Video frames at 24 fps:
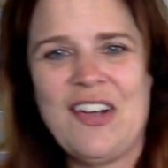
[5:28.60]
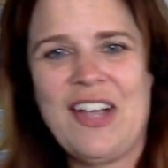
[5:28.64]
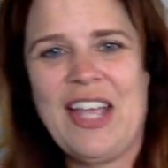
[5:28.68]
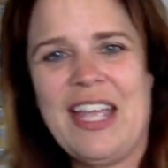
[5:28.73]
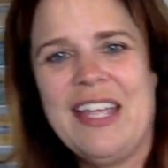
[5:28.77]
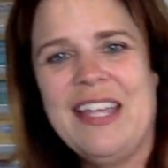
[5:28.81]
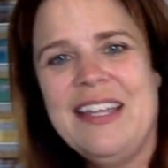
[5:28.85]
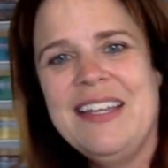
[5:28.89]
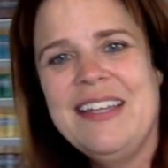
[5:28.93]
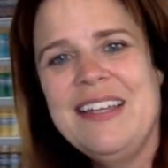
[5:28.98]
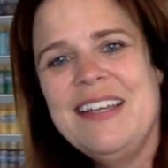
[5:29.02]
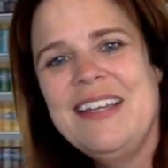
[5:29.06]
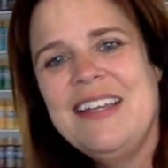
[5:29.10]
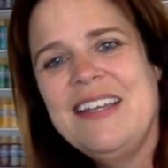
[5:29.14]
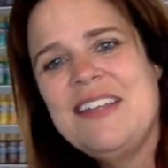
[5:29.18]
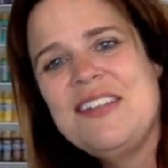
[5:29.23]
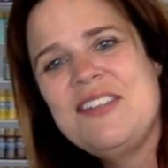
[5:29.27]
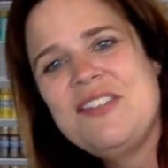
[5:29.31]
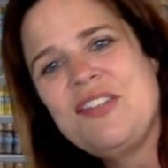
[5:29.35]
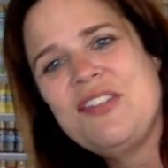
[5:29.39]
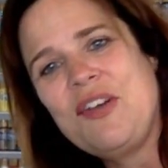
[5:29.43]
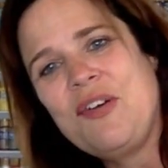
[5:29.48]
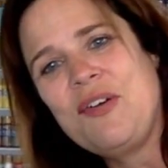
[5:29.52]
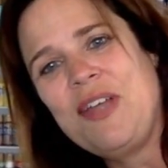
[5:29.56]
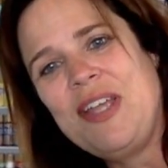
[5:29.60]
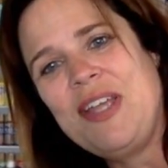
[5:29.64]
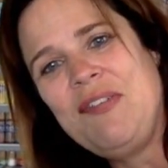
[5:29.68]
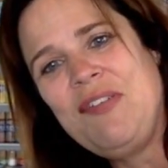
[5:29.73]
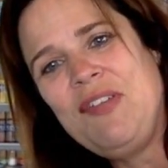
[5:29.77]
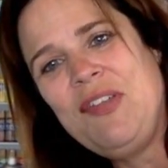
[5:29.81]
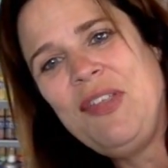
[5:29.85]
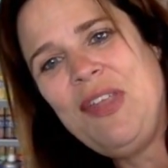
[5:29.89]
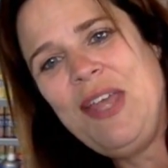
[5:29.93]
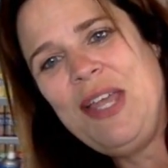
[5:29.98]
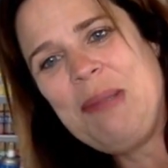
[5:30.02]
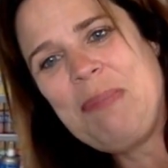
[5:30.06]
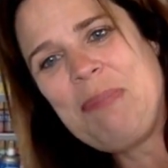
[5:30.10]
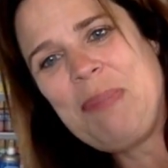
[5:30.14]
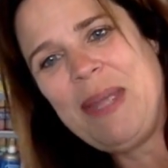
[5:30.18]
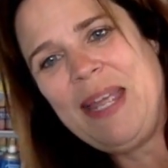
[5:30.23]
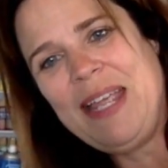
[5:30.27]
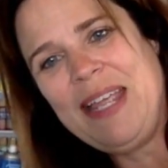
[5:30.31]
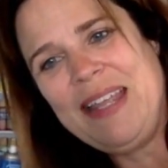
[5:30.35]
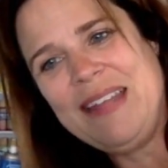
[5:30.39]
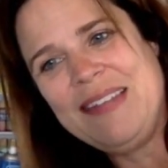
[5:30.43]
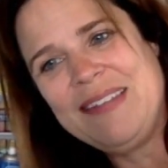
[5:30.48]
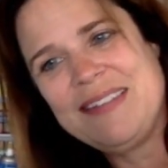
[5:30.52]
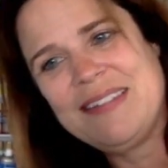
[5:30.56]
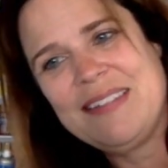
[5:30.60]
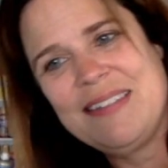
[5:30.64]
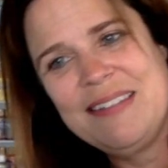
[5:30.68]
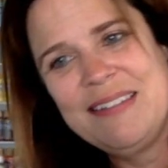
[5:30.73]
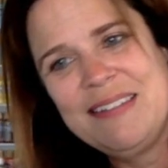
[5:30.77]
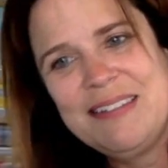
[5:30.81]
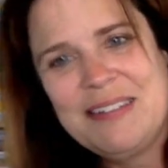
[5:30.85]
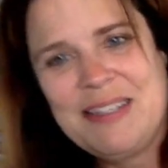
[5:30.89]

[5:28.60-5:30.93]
Okay. So if you like paint